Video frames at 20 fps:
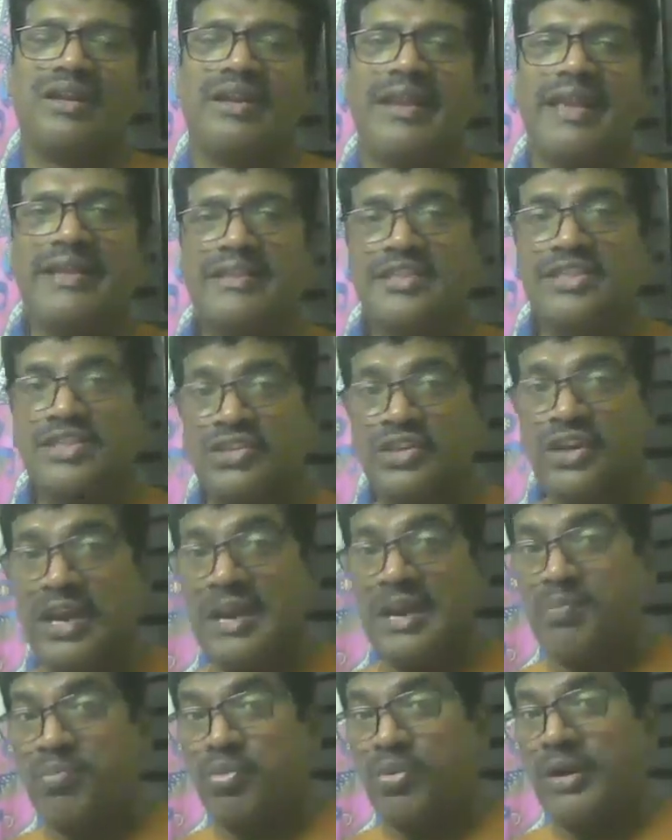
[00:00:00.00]
Like the
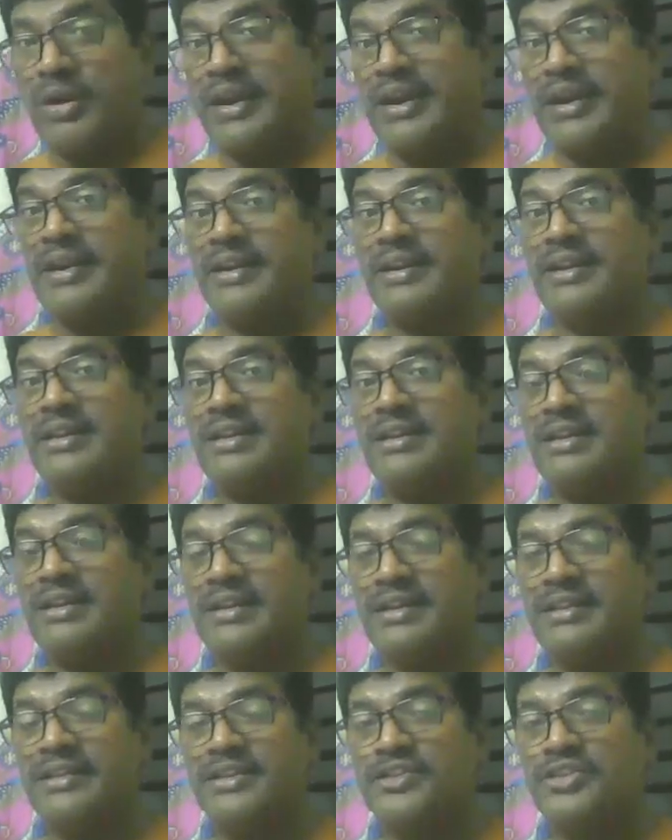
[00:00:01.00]
scribe prayed
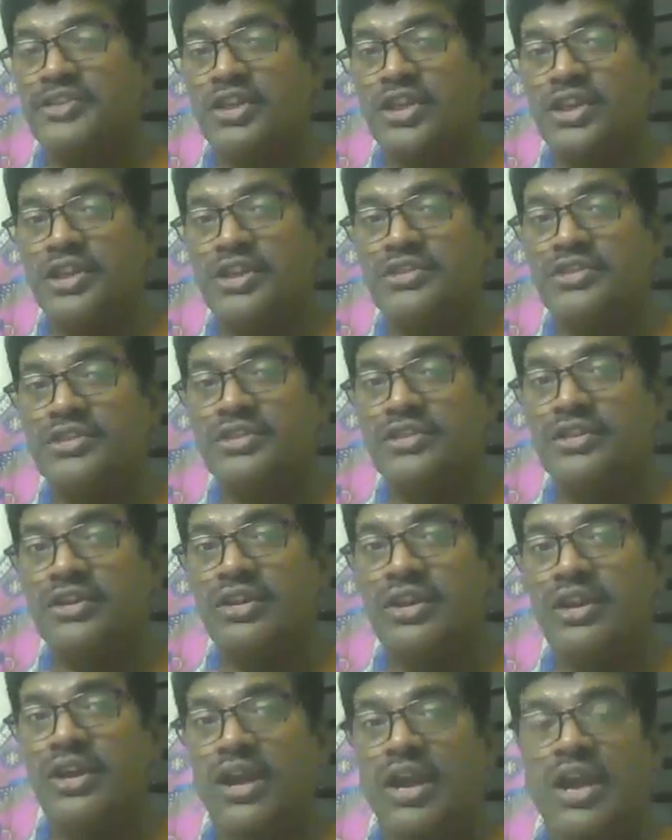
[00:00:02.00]
in the church,
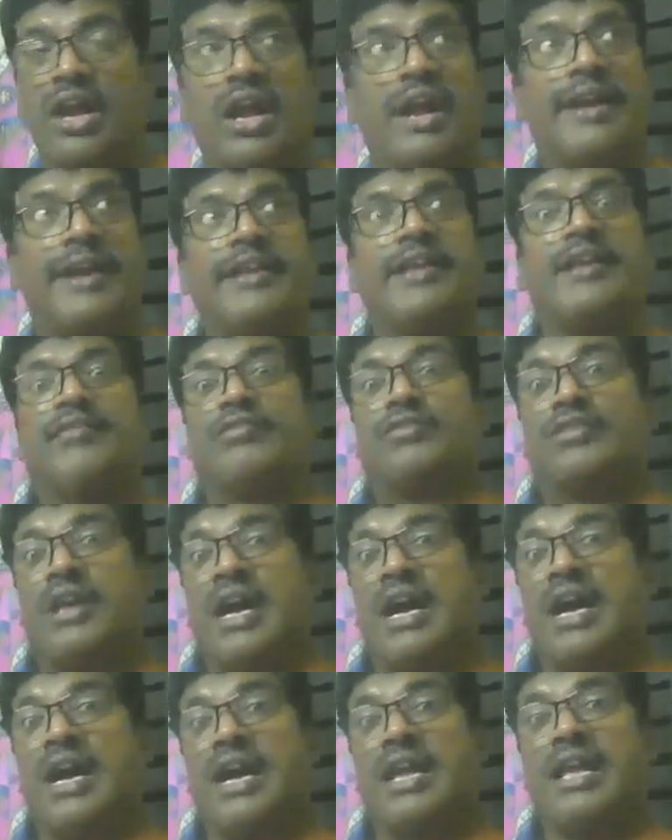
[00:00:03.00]
I give
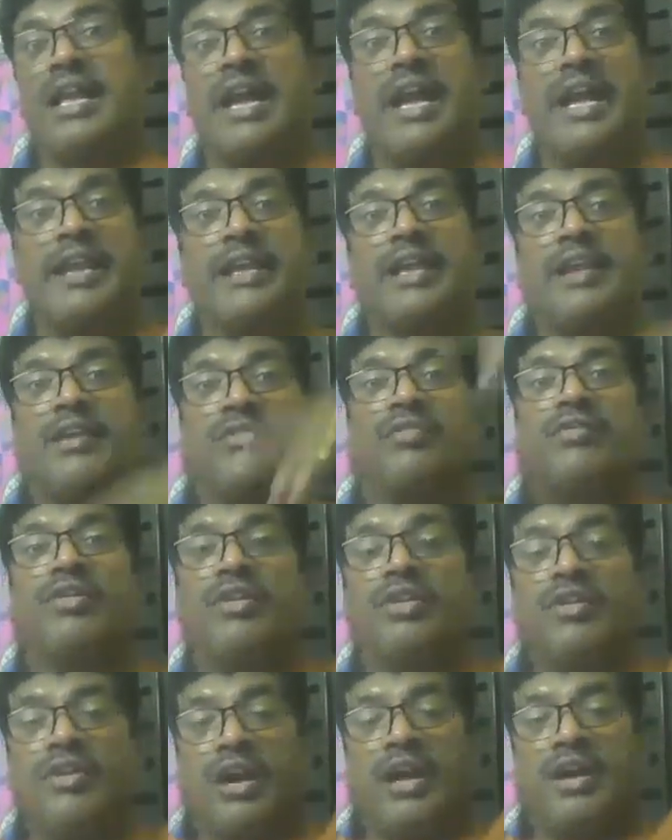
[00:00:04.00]
tithe, I give,
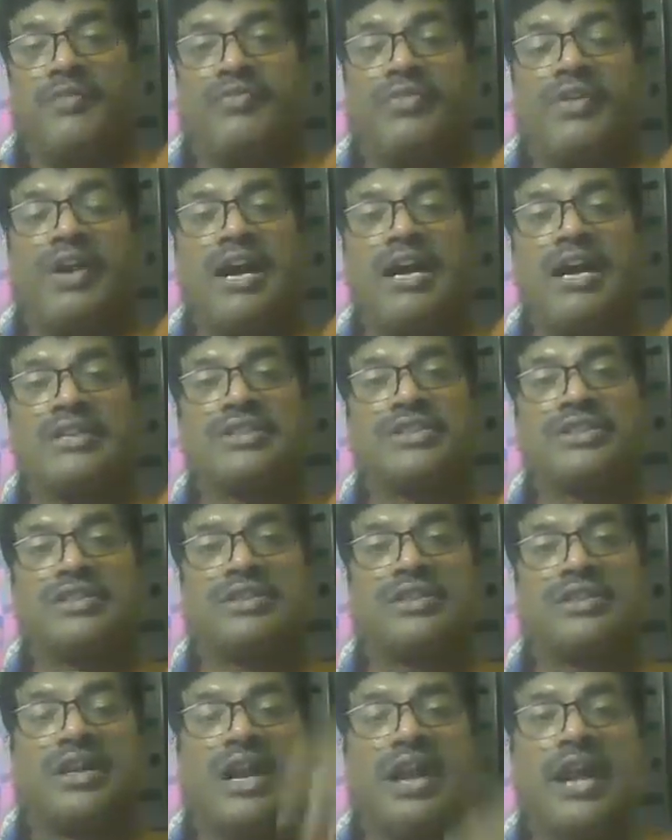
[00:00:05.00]
I fast,